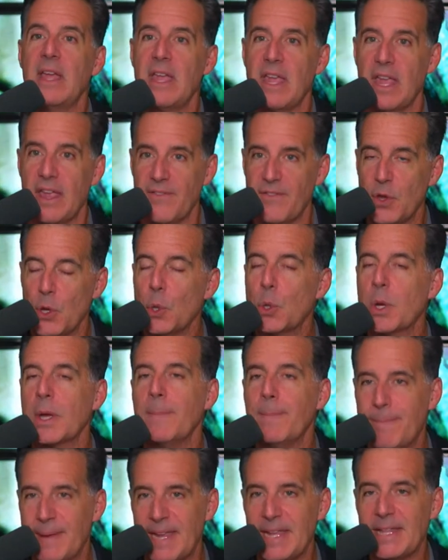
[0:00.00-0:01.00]
If you can
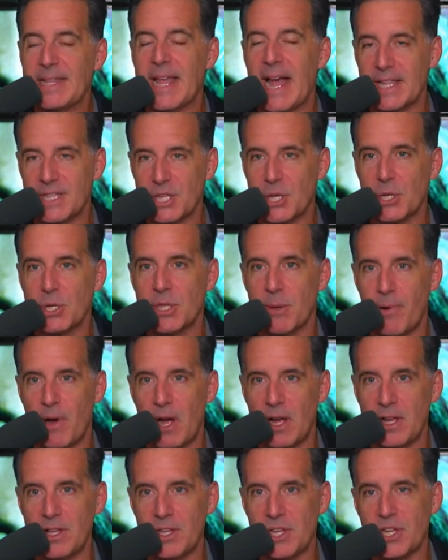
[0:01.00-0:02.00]
beat that to the
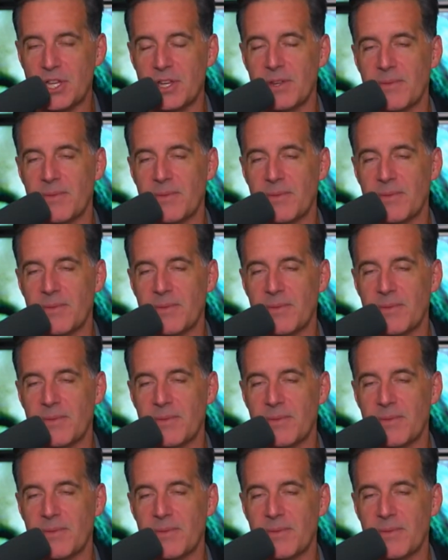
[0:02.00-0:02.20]
punch,